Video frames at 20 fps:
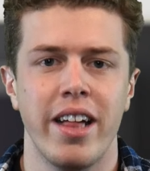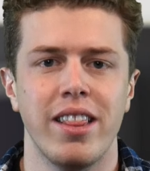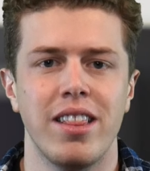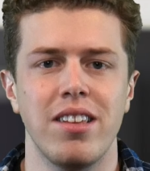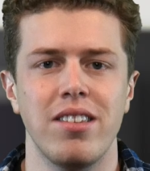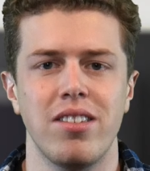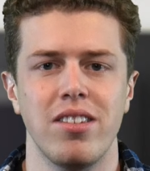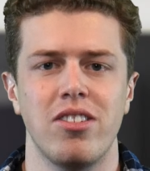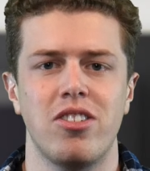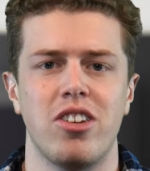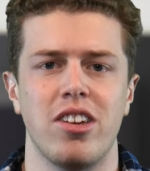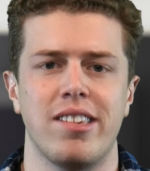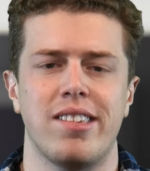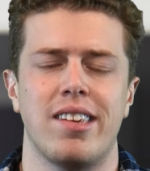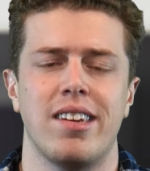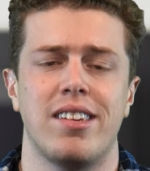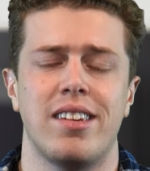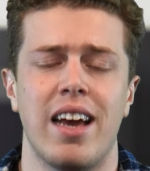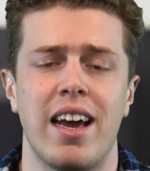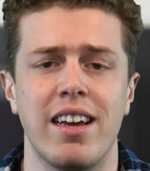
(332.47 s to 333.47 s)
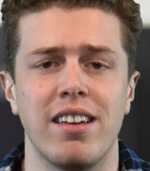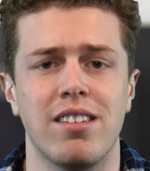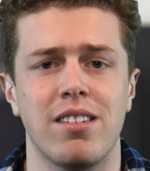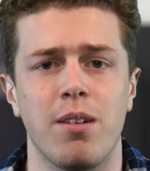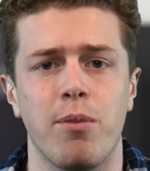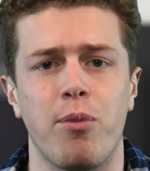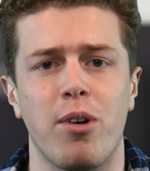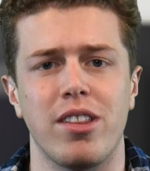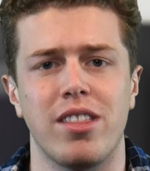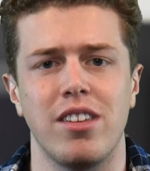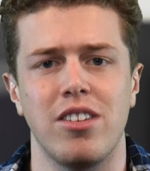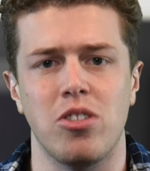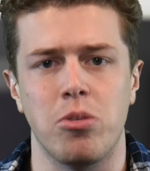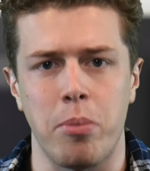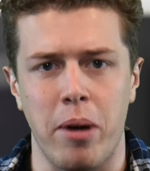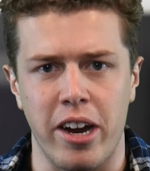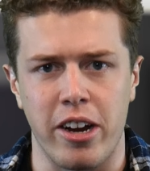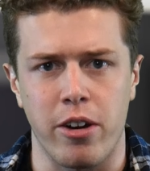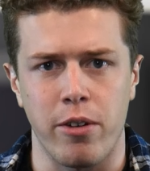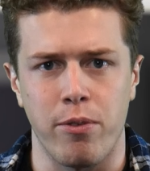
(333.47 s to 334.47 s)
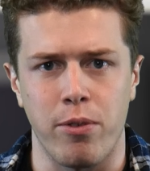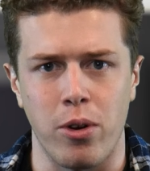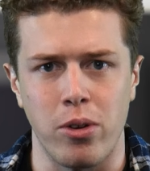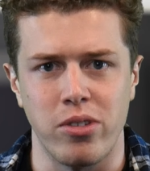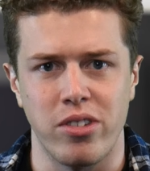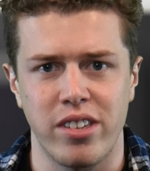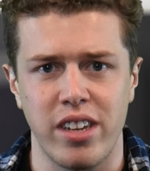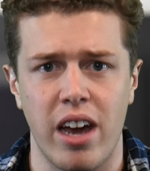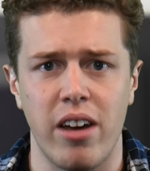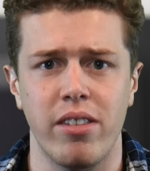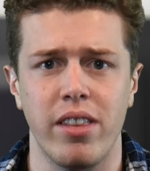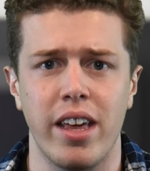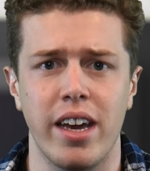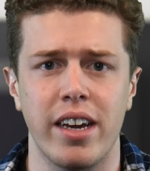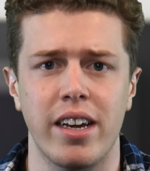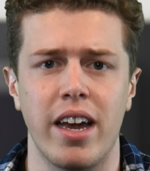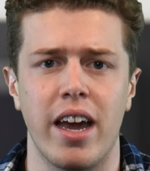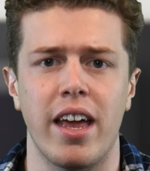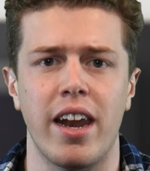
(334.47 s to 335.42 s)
This is just a taste of what these microphones sound like